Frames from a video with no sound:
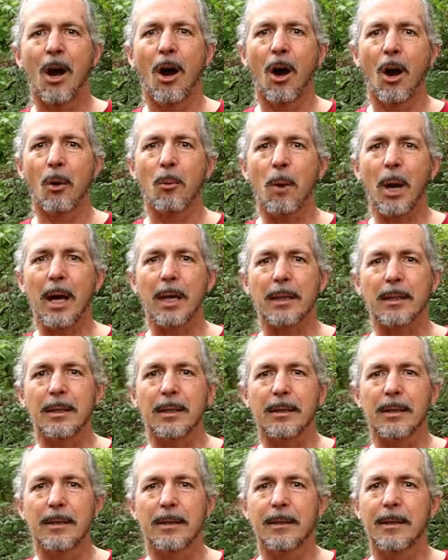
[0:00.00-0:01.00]
All right,
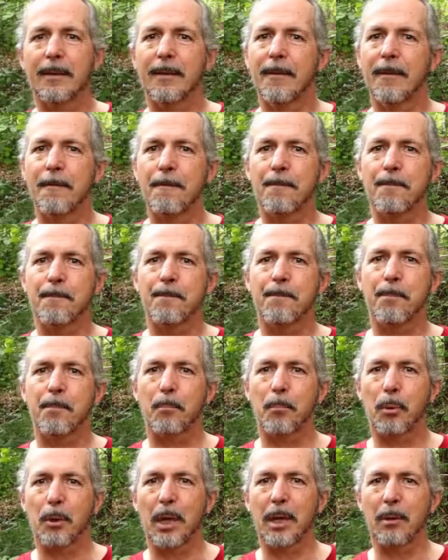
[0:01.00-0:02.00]

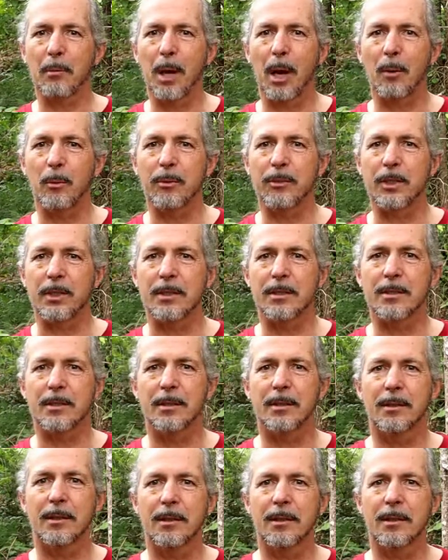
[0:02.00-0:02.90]
play around with these.